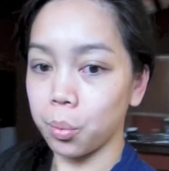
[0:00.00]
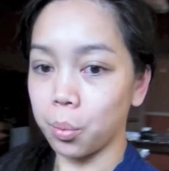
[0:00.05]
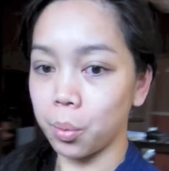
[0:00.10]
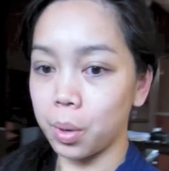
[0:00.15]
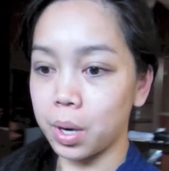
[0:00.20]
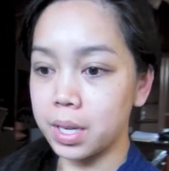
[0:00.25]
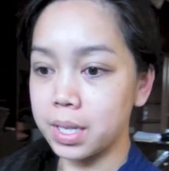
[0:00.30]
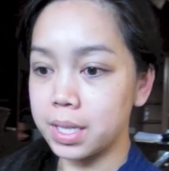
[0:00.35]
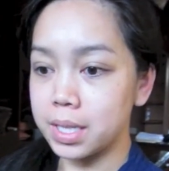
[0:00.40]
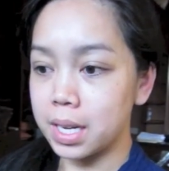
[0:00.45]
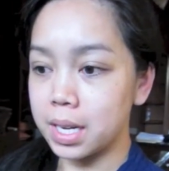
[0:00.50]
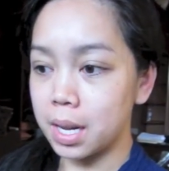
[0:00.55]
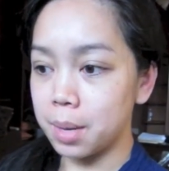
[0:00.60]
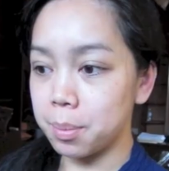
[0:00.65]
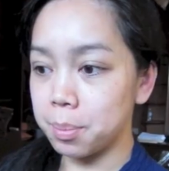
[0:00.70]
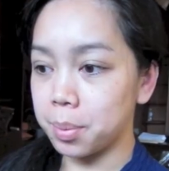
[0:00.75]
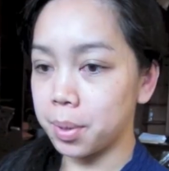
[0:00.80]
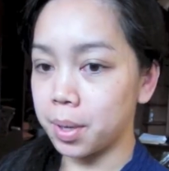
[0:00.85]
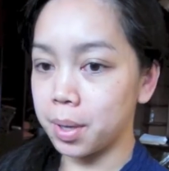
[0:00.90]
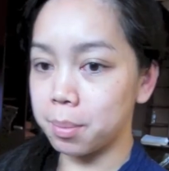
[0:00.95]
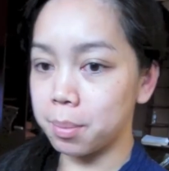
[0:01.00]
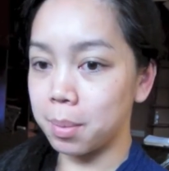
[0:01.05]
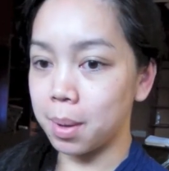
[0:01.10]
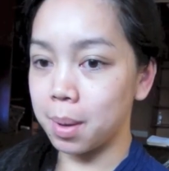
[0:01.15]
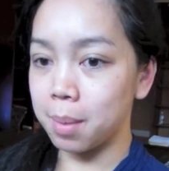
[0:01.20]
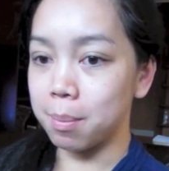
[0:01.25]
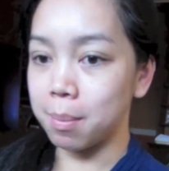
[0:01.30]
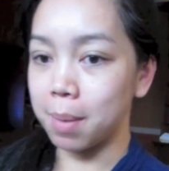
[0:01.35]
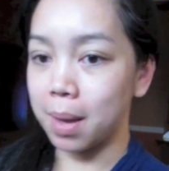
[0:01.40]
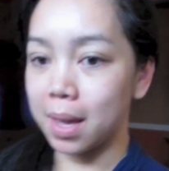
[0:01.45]
Where did I put my
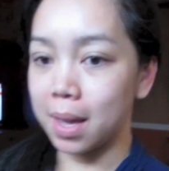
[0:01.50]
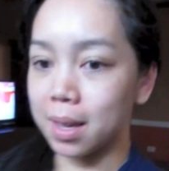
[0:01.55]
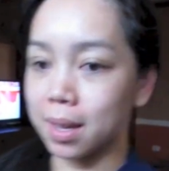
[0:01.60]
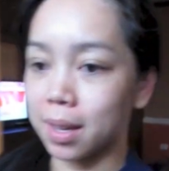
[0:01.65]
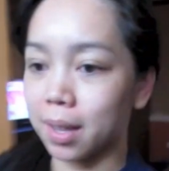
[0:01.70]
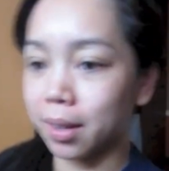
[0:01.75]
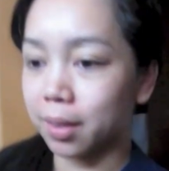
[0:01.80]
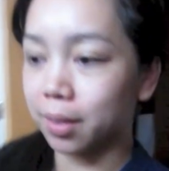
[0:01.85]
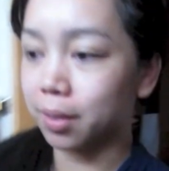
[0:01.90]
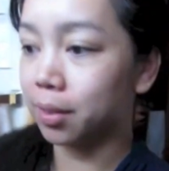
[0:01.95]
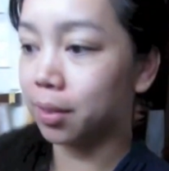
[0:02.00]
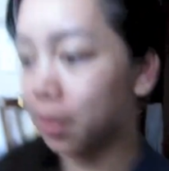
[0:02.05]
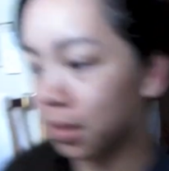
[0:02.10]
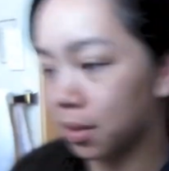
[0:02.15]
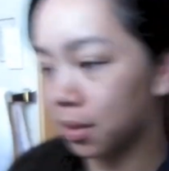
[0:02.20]
mango?